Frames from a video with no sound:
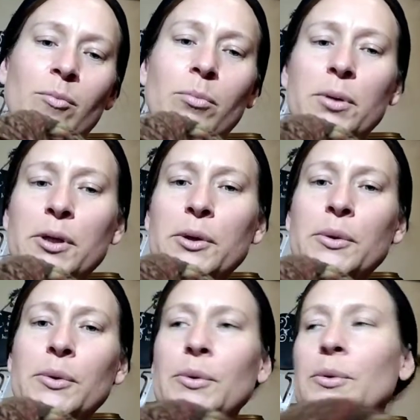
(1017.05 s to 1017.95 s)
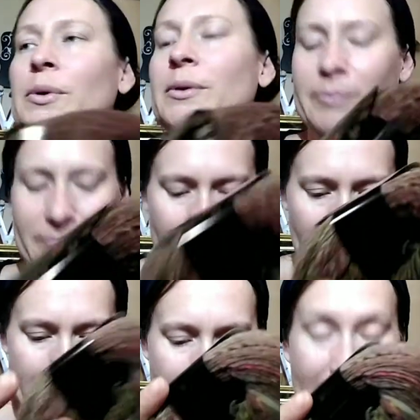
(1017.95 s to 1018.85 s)
blue,
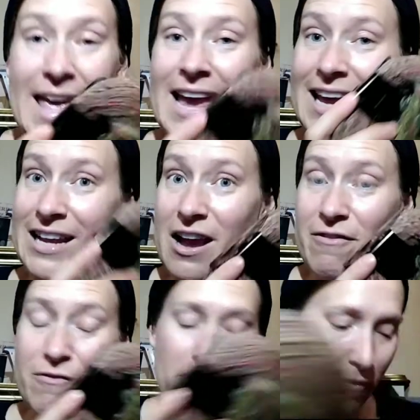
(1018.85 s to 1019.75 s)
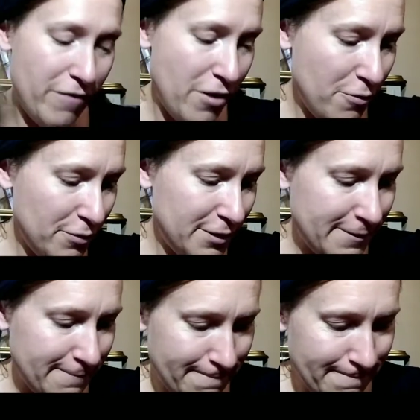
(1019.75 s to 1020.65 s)
and I got four of
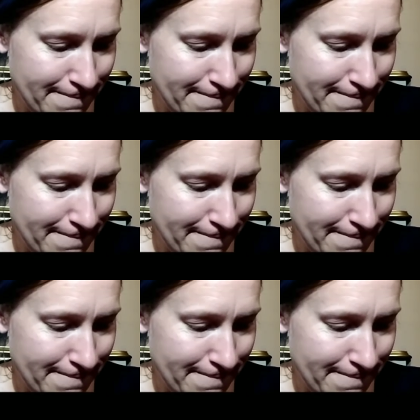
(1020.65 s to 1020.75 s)
those.